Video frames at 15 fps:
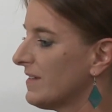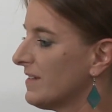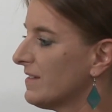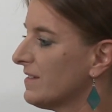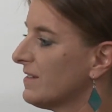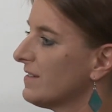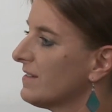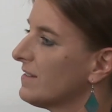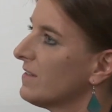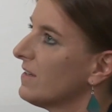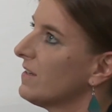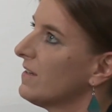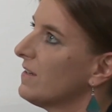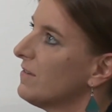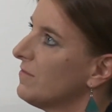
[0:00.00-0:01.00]
This is
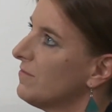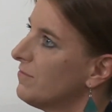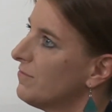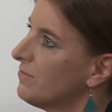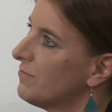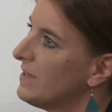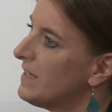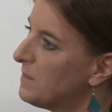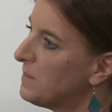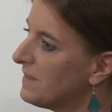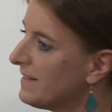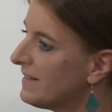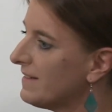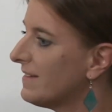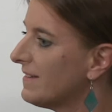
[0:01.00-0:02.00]

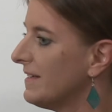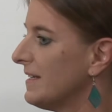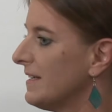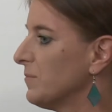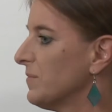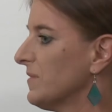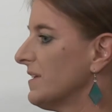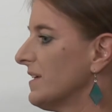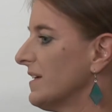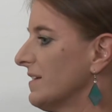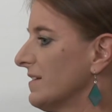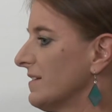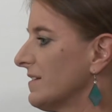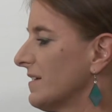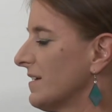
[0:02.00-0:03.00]
frequently deemed
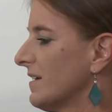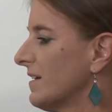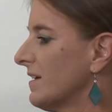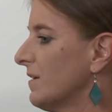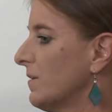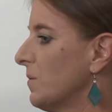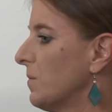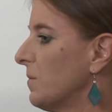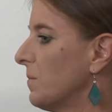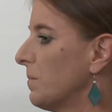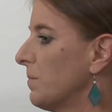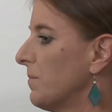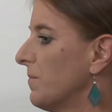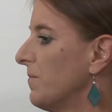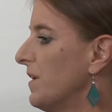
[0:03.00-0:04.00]
as a
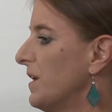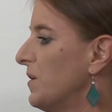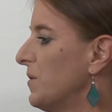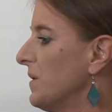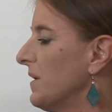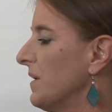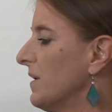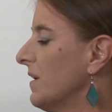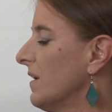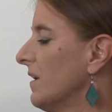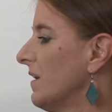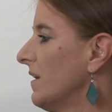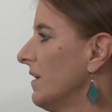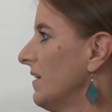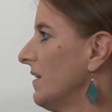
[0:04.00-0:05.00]
very
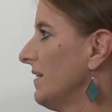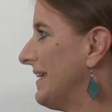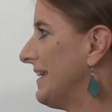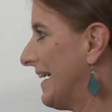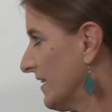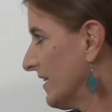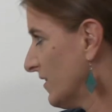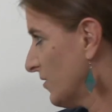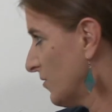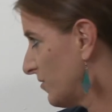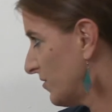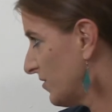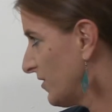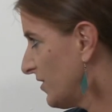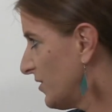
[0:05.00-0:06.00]
young
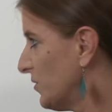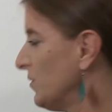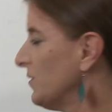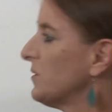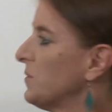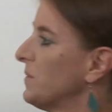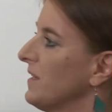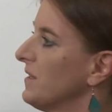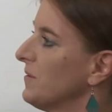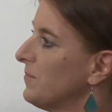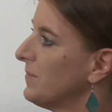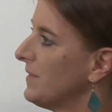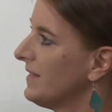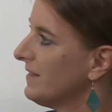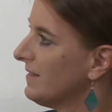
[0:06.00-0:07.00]
or new
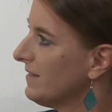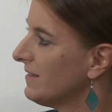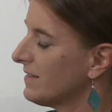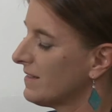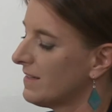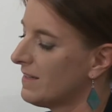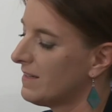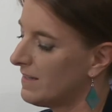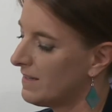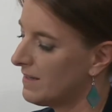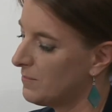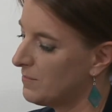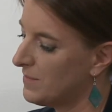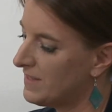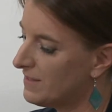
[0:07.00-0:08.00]
development,
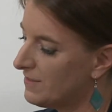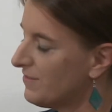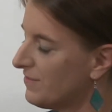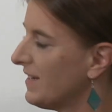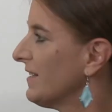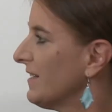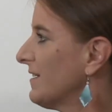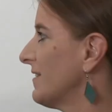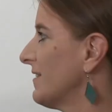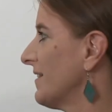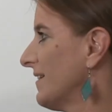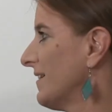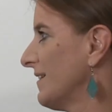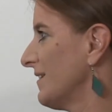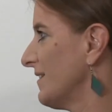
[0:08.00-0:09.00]
but in fact
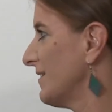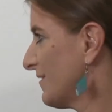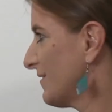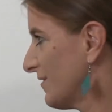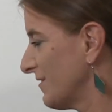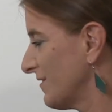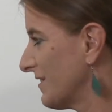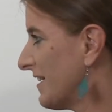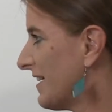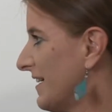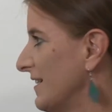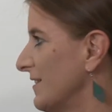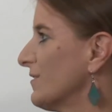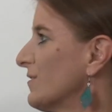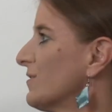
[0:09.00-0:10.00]
that's not the case.